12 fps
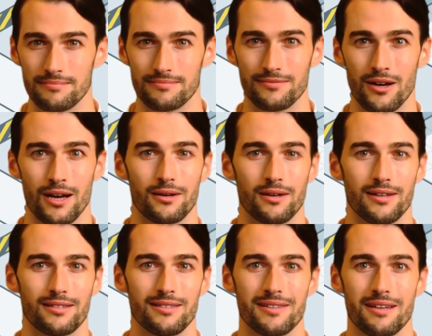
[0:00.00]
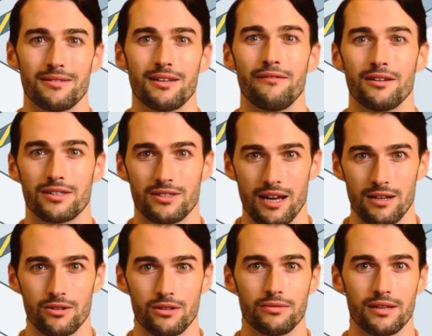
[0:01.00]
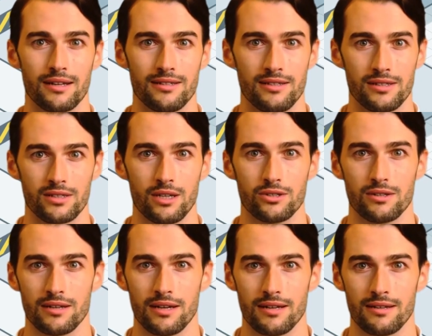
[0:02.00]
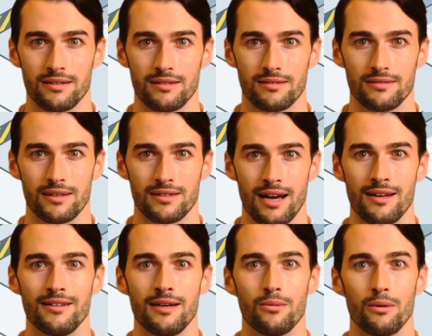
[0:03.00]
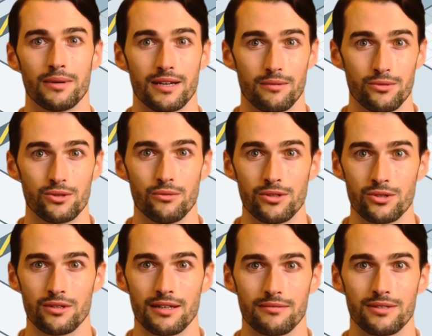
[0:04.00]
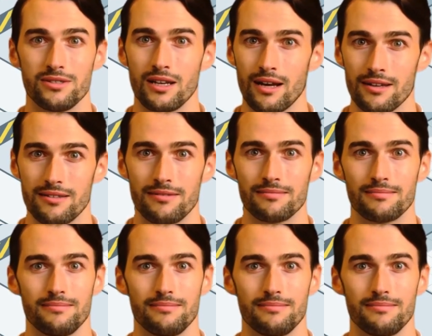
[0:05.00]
Finally, even if an attacker obtains the session key, the data they will be able to retrieve is tiny.